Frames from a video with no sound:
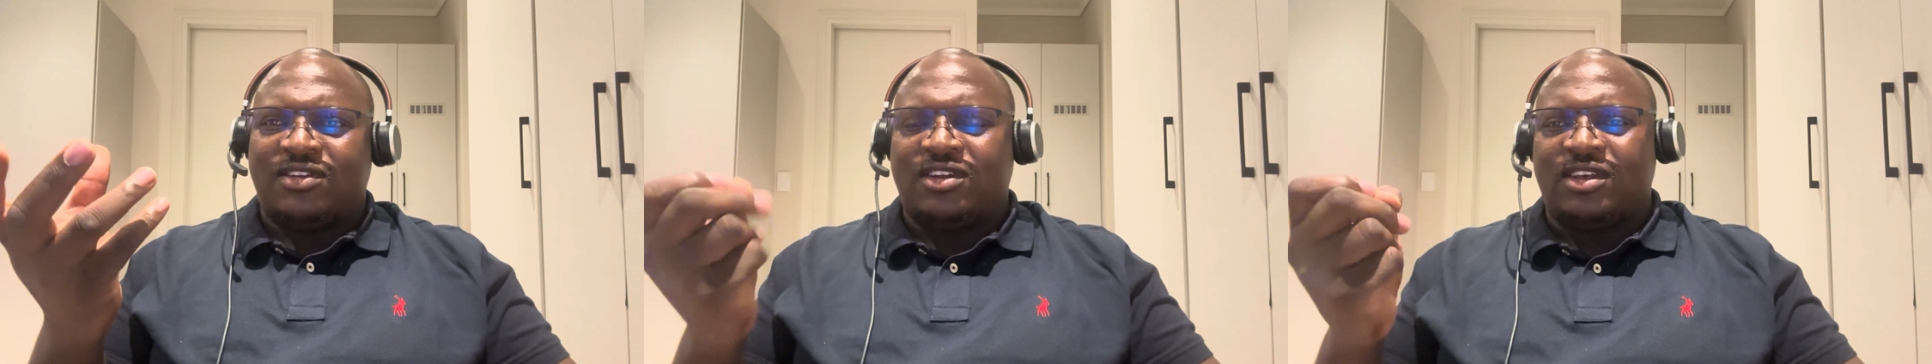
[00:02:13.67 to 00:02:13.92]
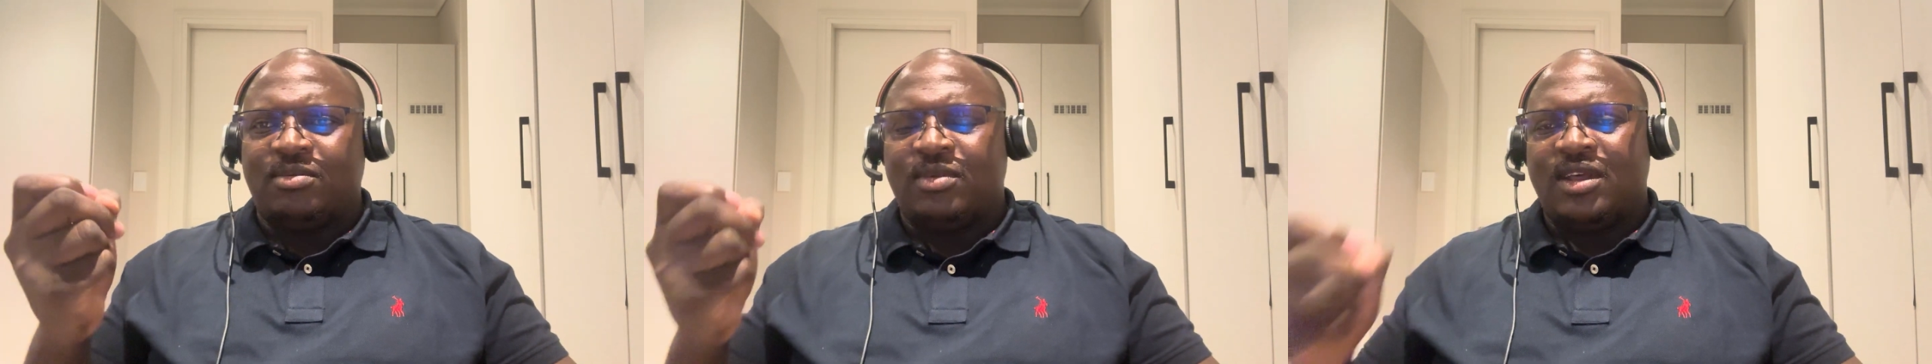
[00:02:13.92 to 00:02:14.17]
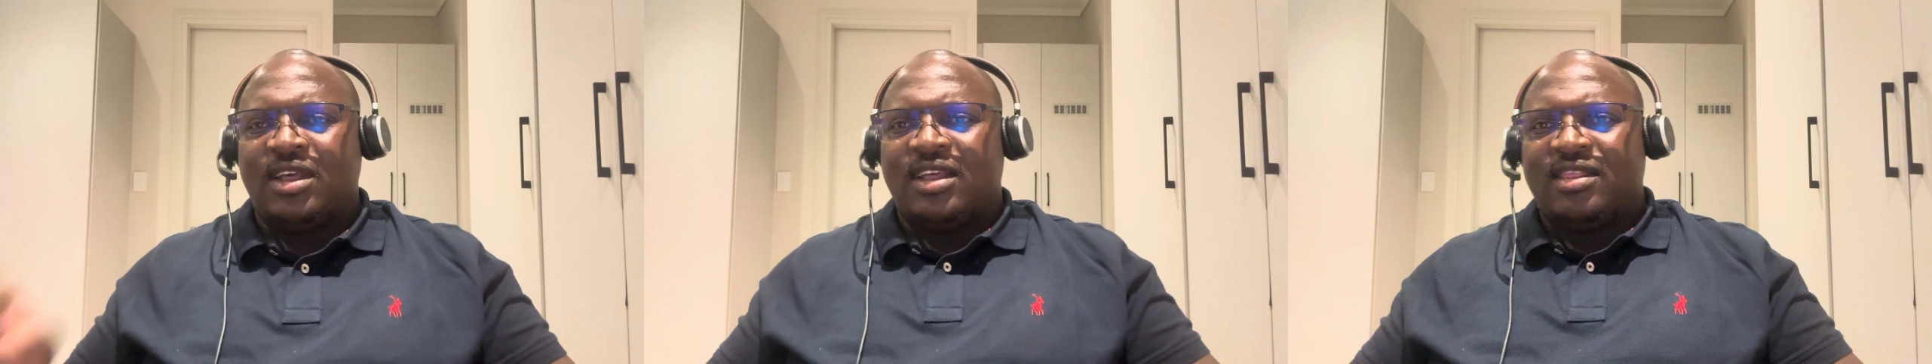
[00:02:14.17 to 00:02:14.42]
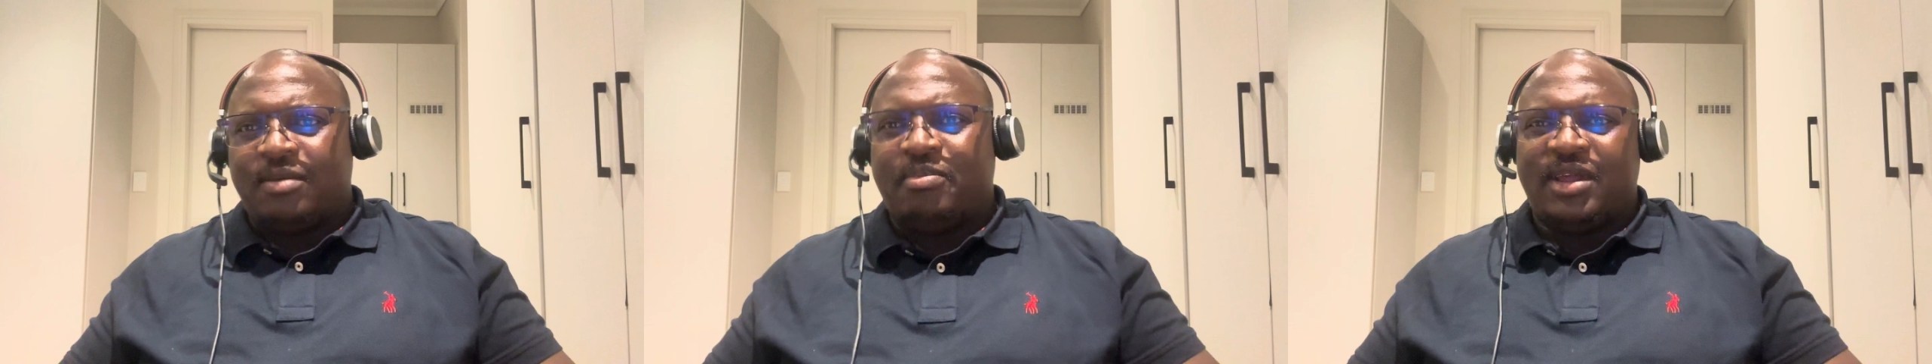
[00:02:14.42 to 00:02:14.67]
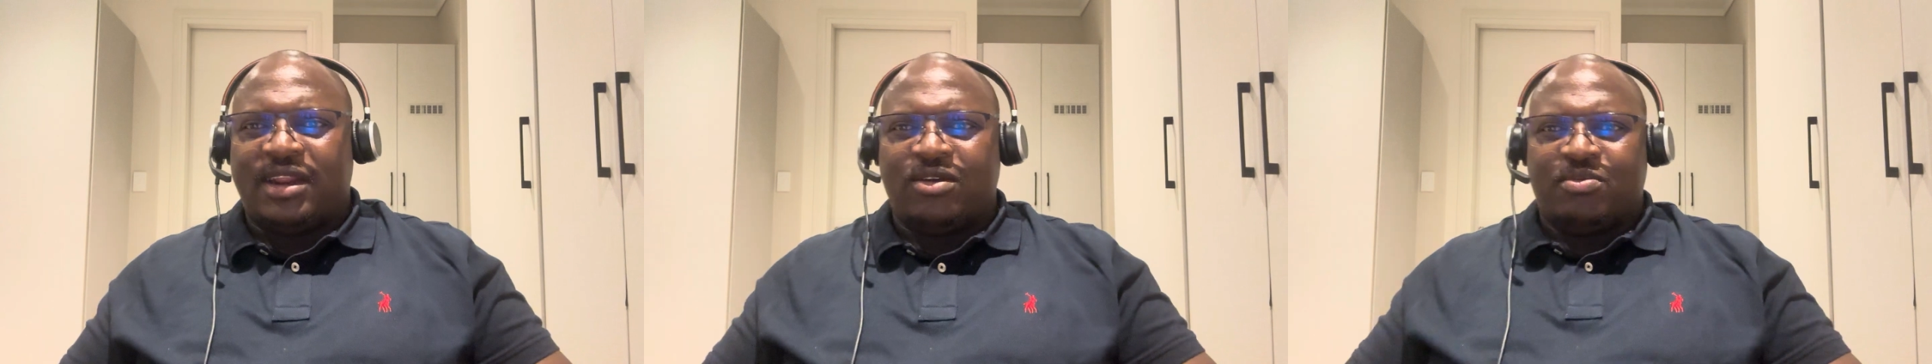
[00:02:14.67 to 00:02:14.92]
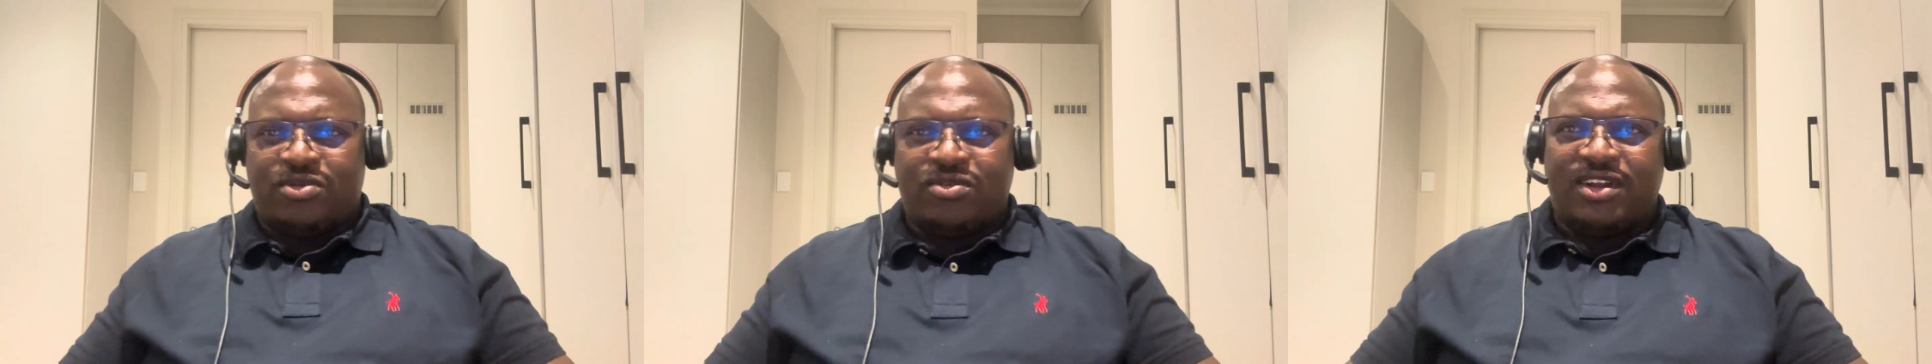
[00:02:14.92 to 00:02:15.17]
team, the better
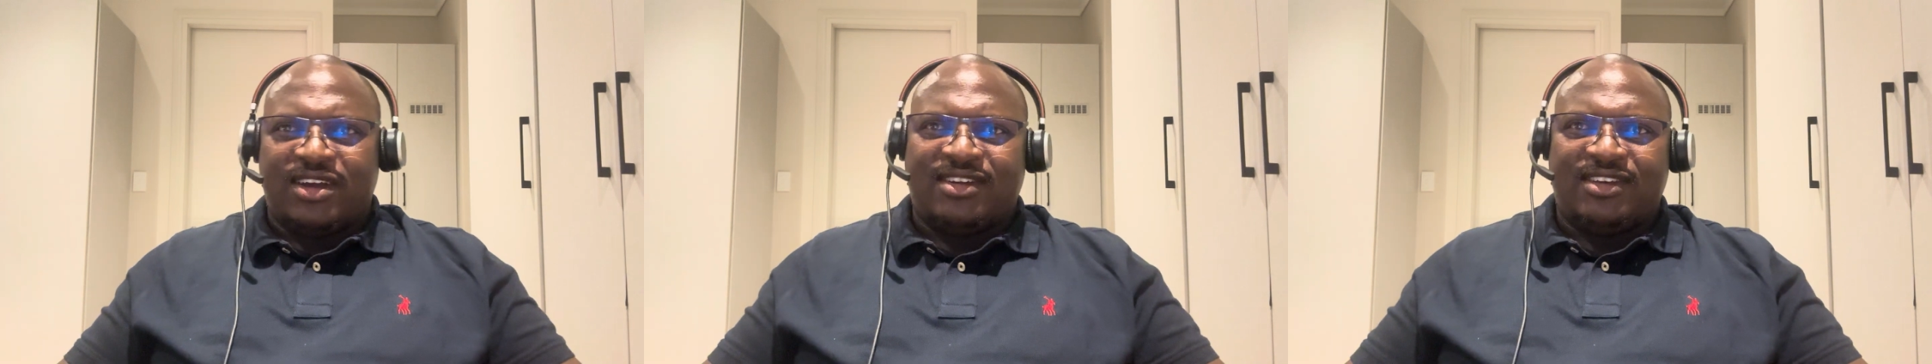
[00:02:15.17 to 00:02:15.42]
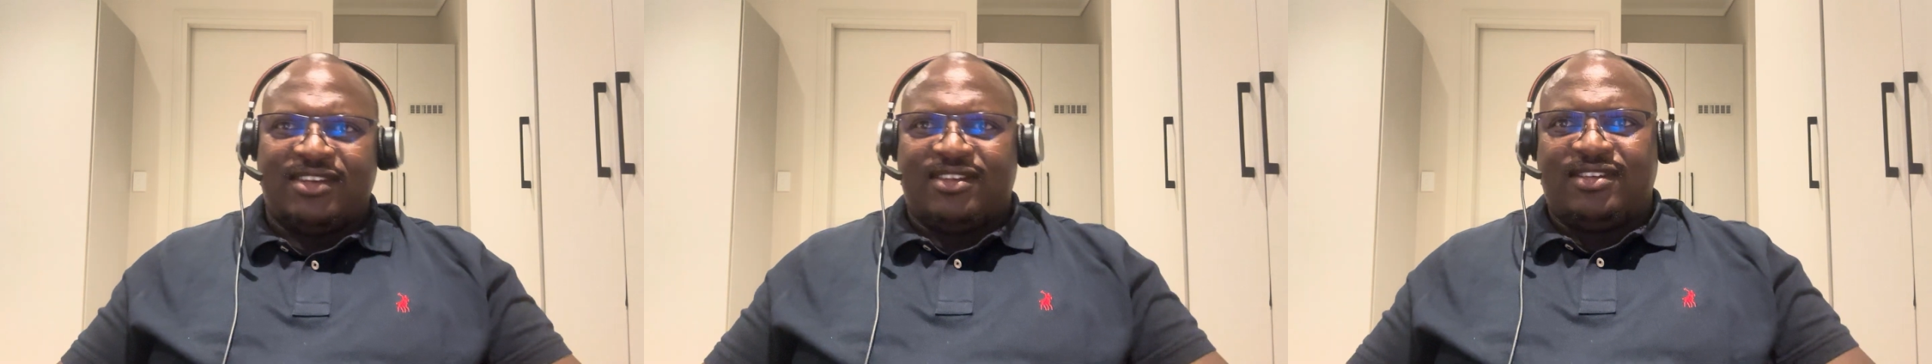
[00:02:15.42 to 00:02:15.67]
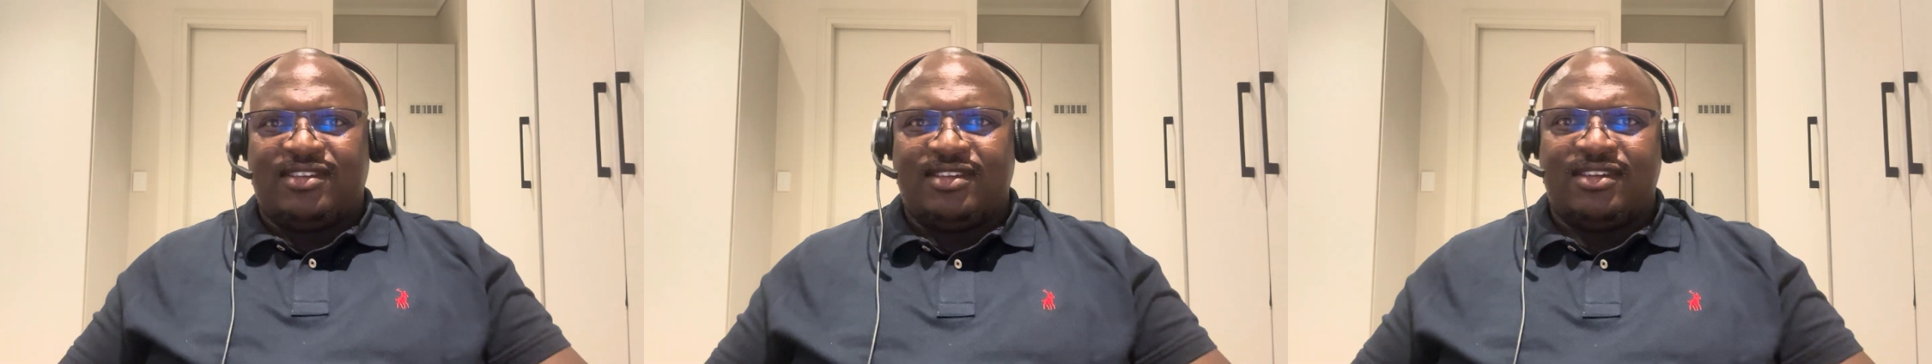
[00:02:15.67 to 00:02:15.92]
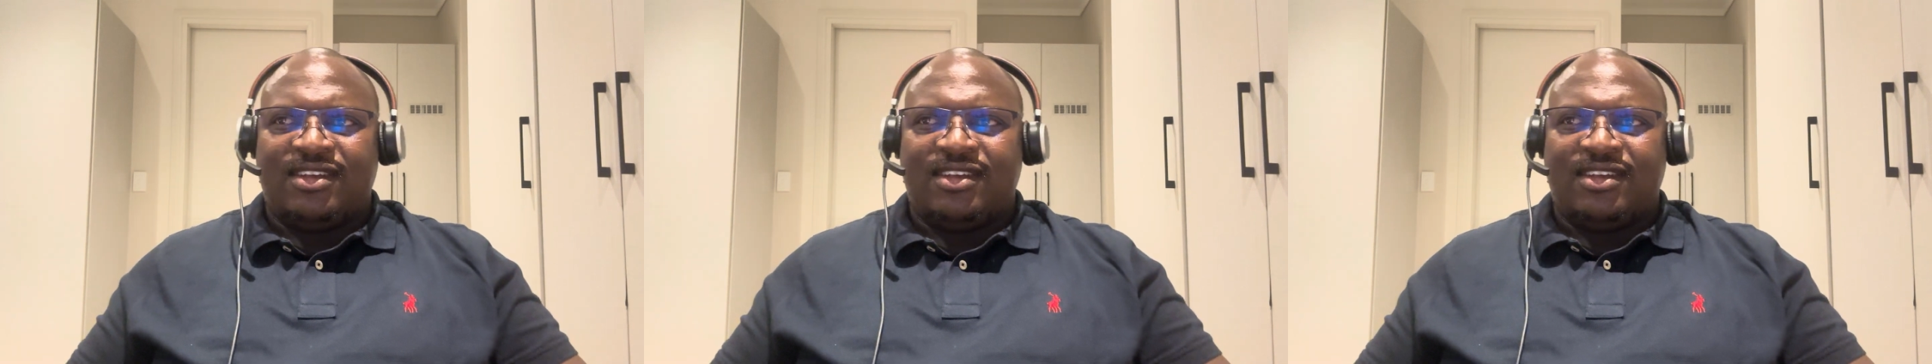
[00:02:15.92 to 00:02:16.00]
your product is.